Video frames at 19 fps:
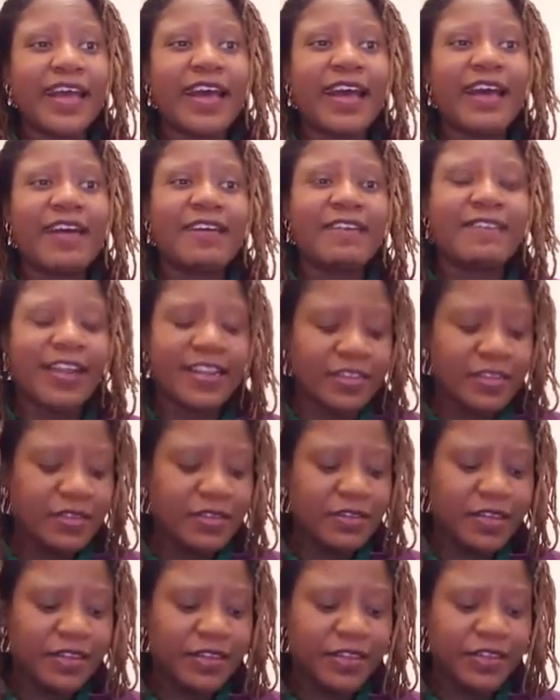
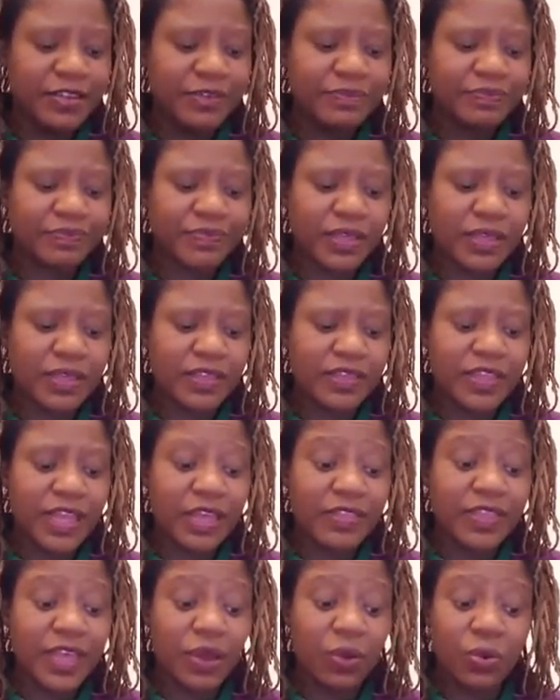
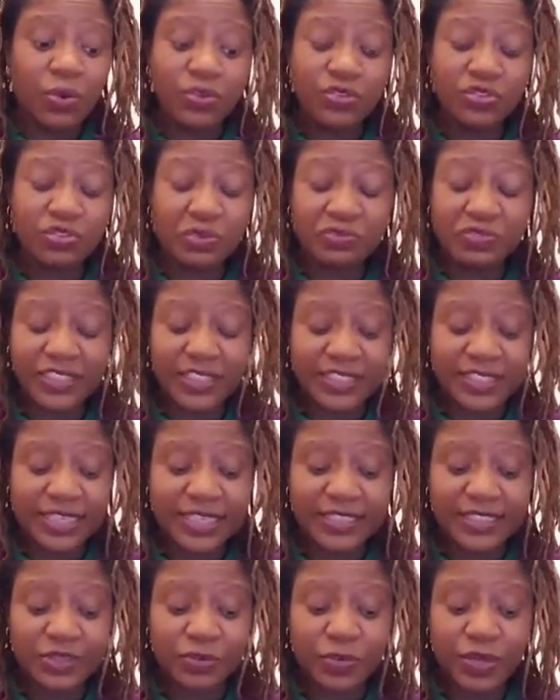Their own
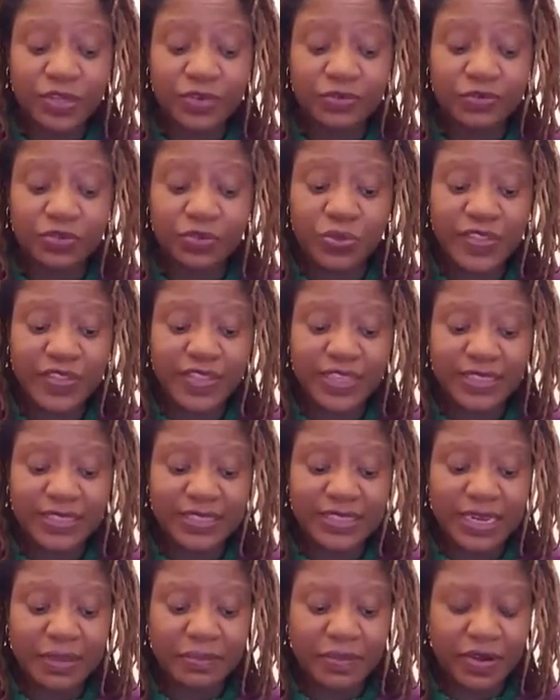sophisticated way of doing
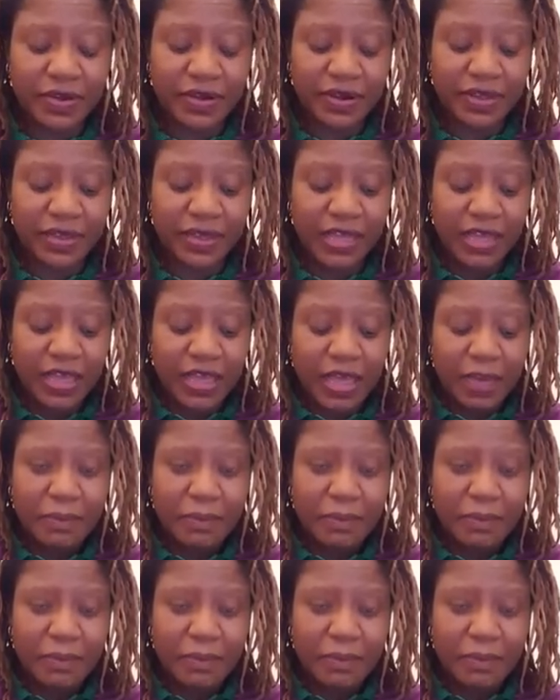things in America.